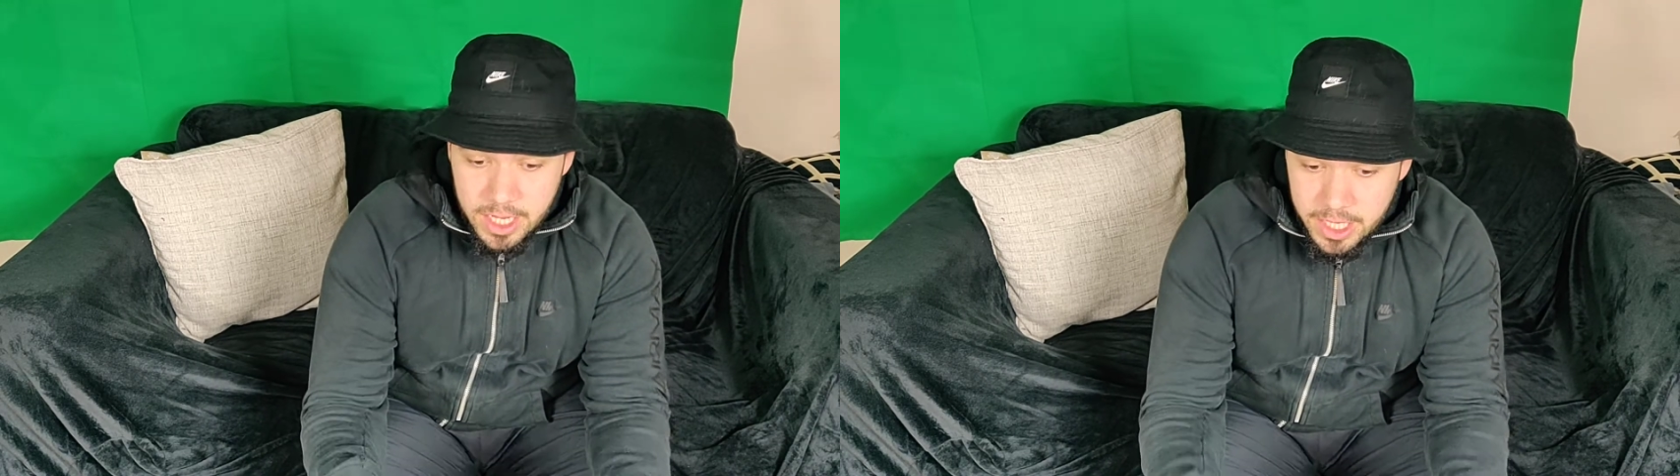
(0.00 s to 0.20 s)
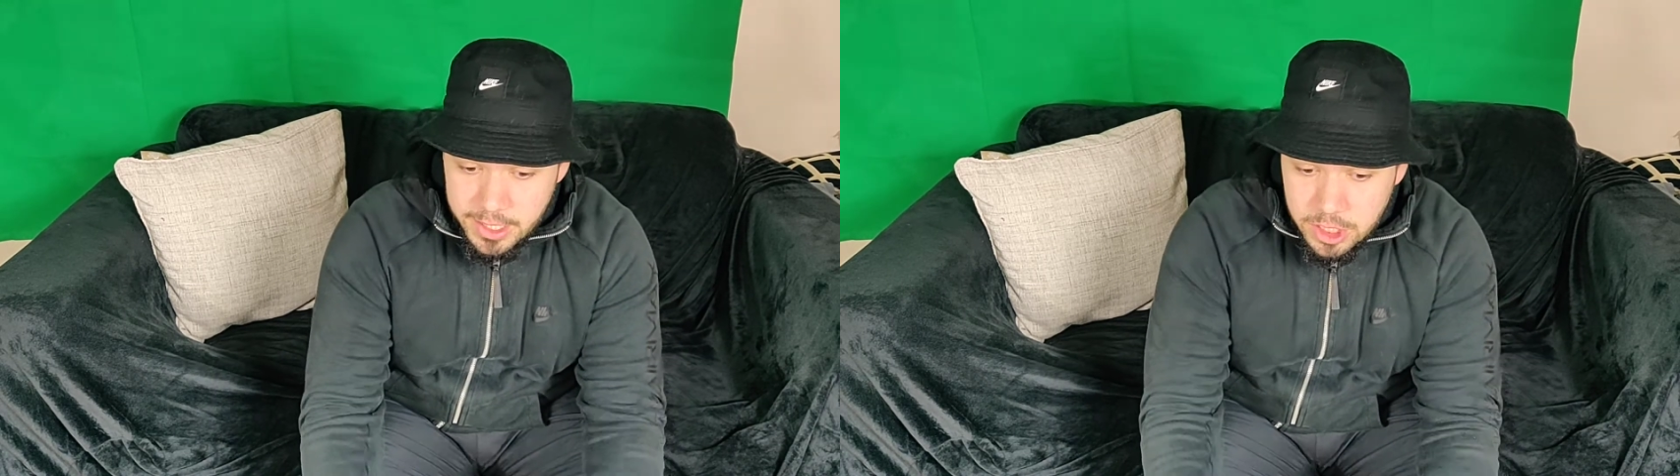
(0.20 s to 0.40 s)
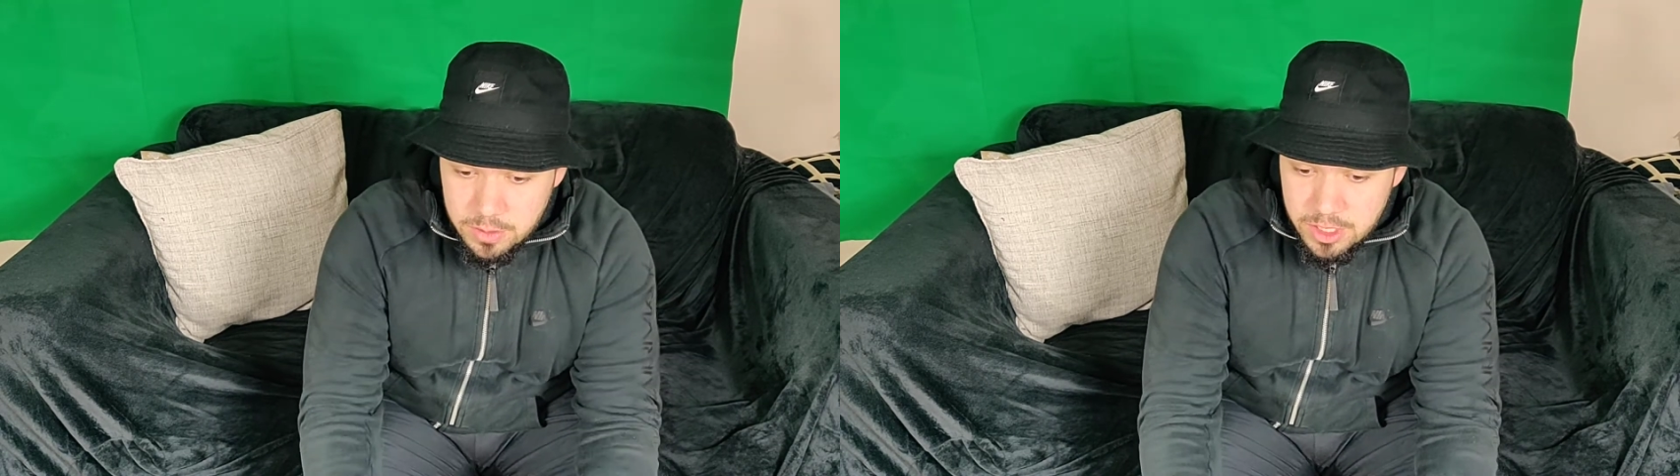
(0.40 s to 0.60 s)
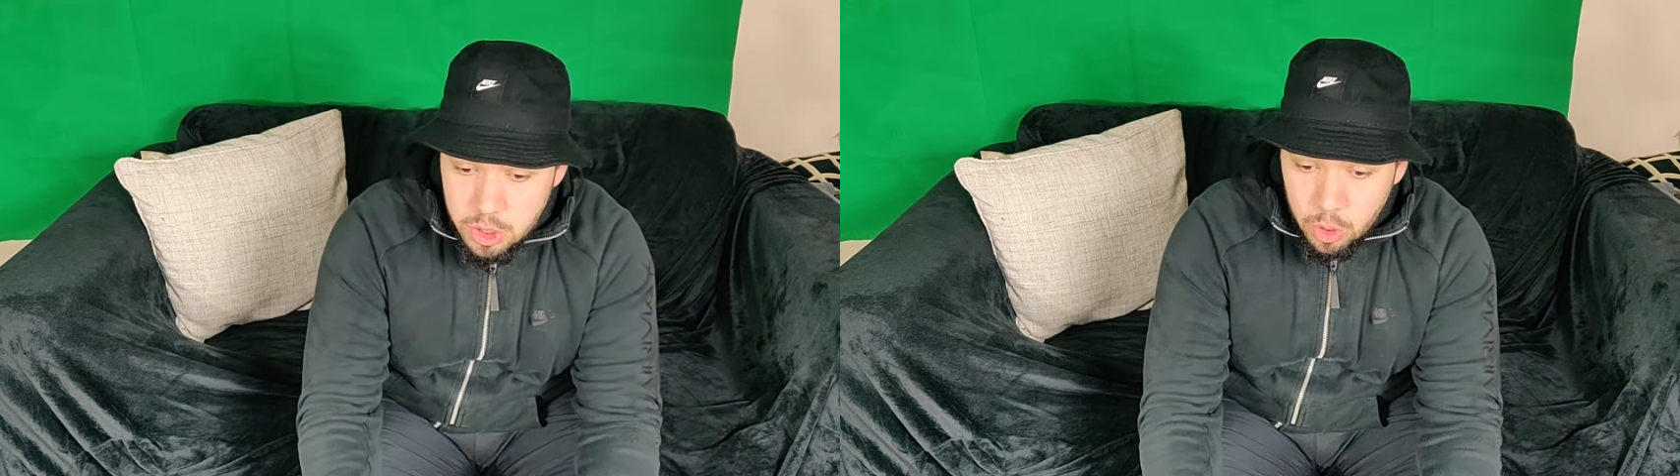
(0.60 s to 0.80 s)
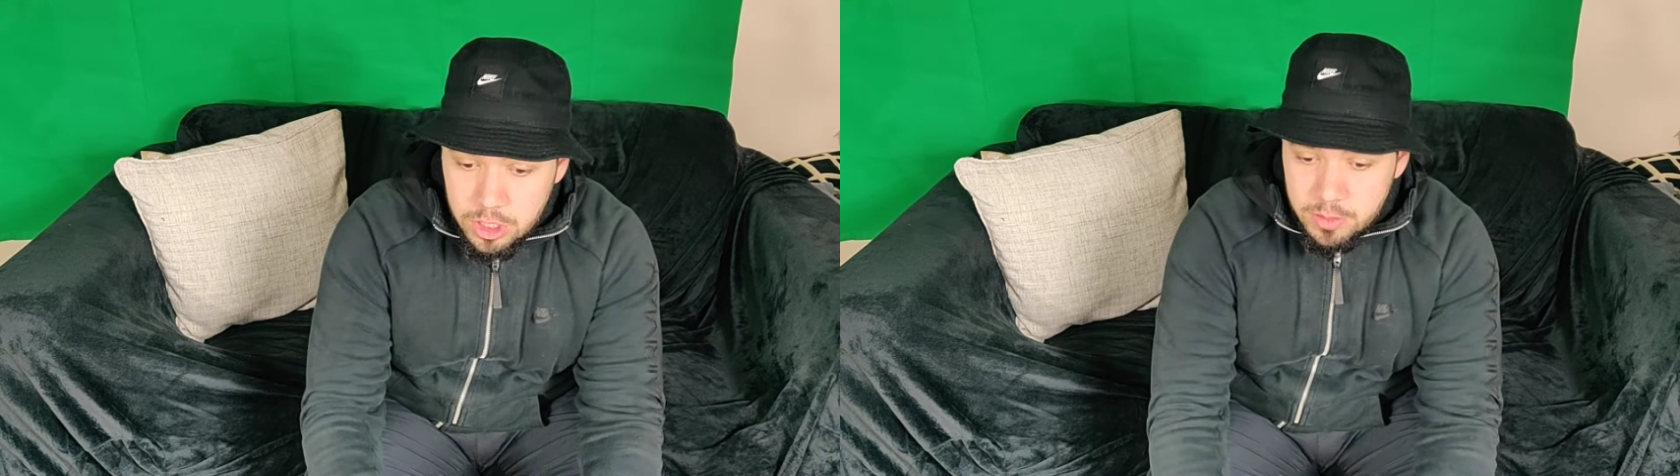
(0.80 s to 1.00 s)
It just means
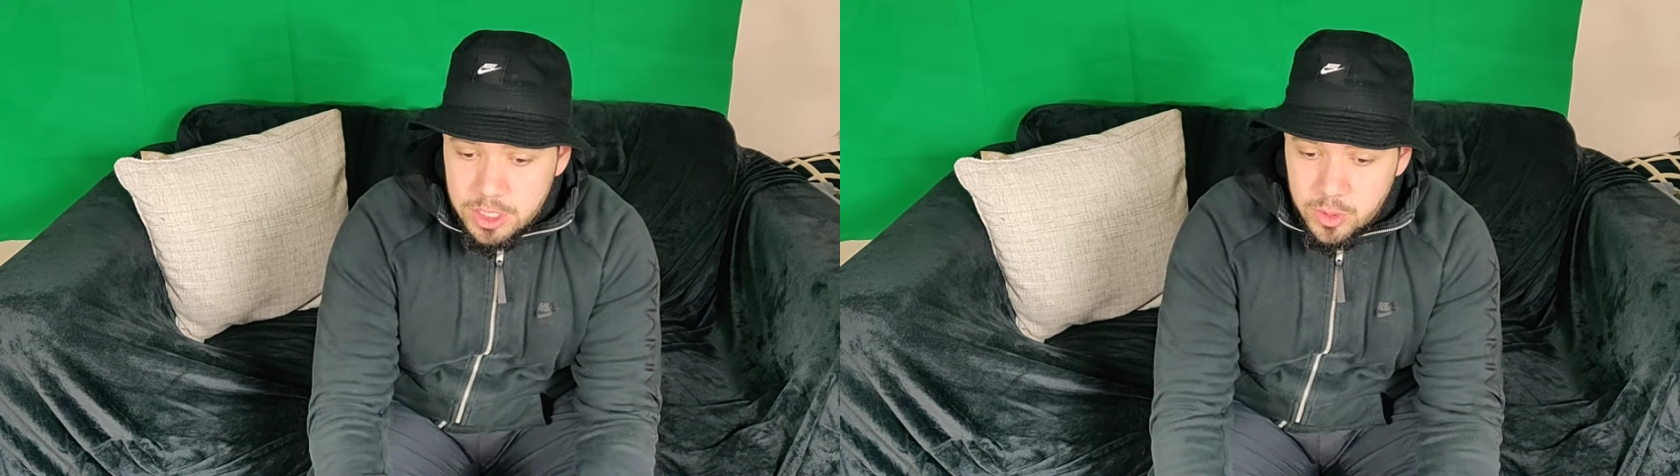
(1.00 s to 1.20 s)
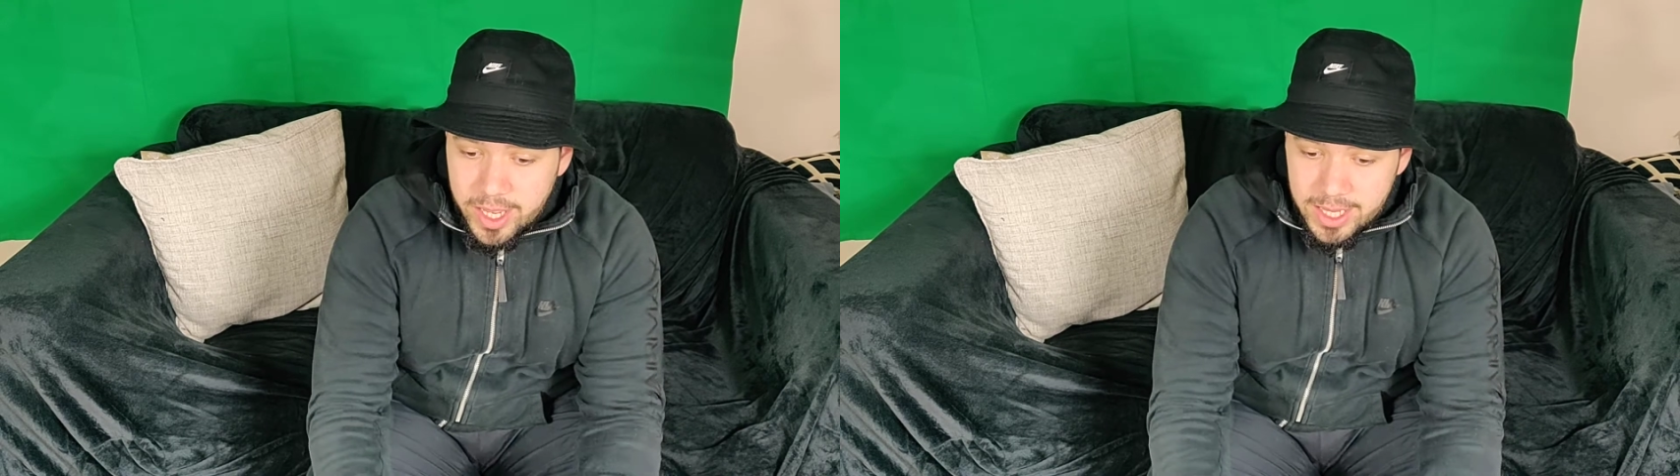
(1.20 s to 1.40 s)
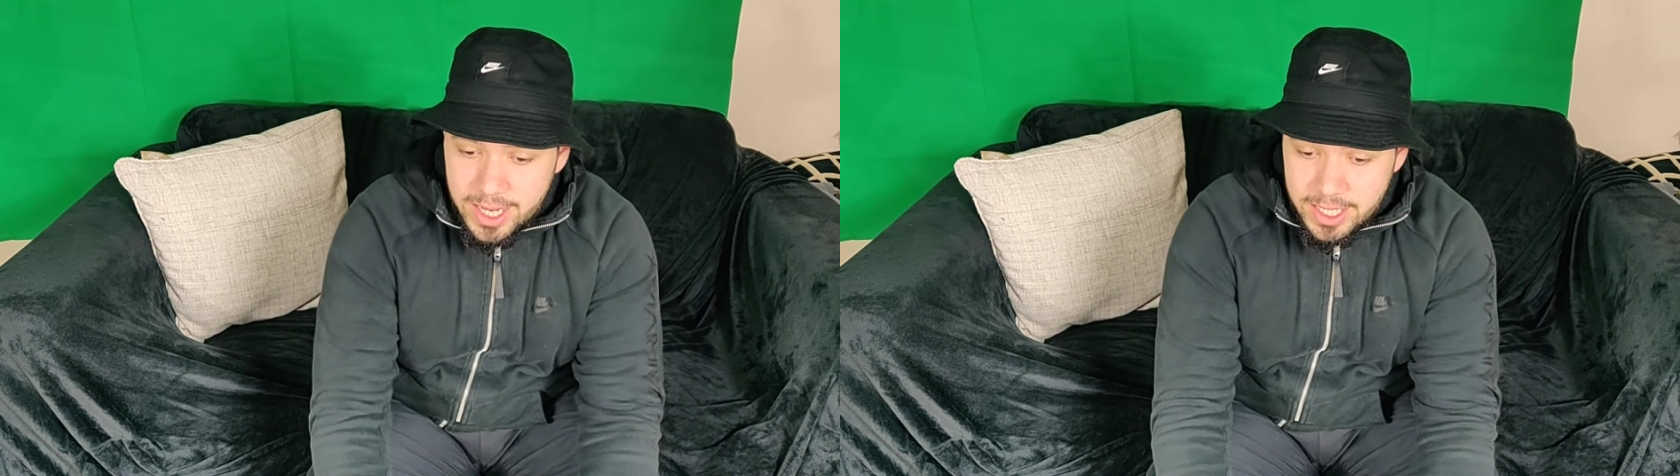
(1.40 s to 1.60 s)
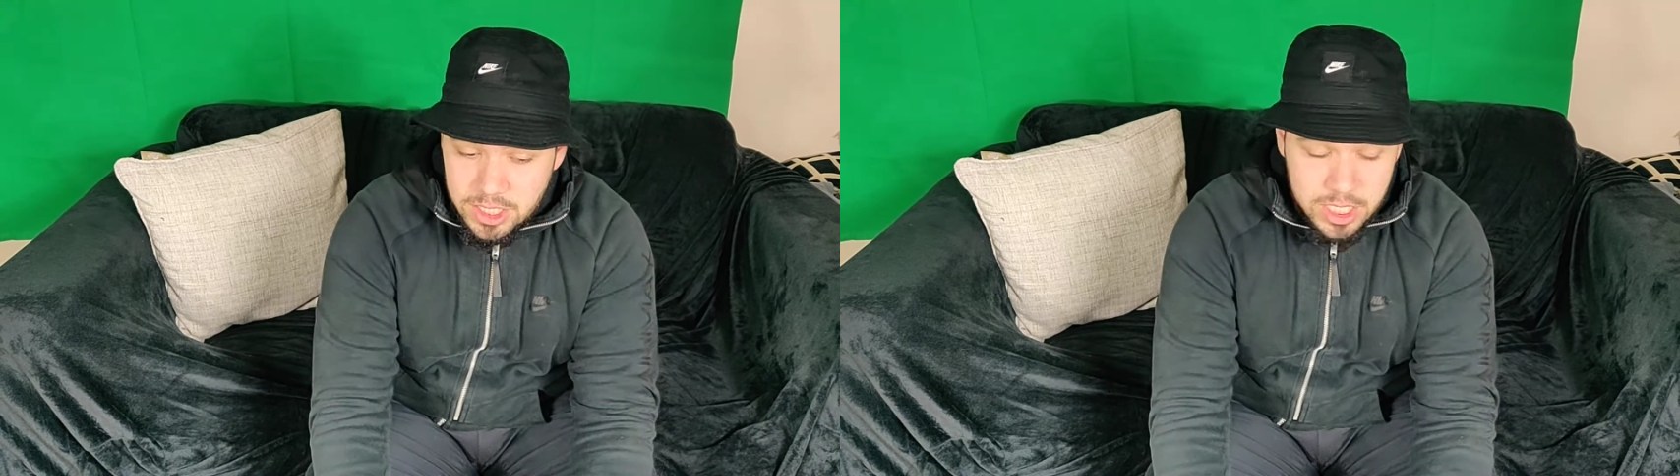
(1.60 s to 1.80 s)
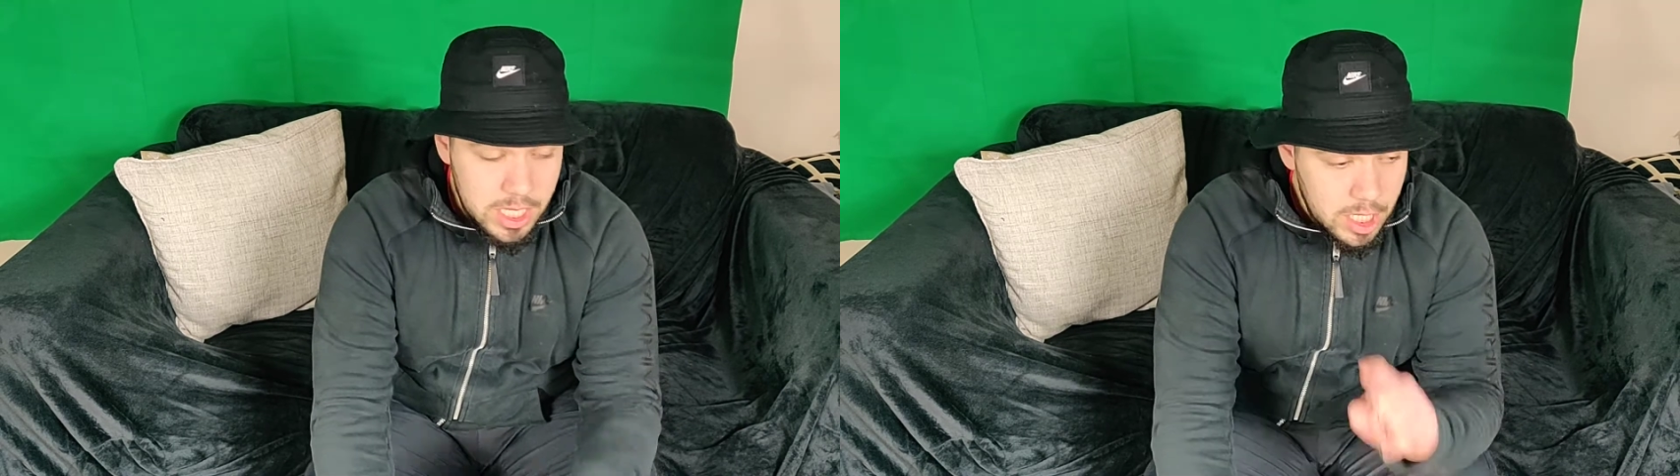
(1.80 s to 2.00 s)
you're going to be sweating less.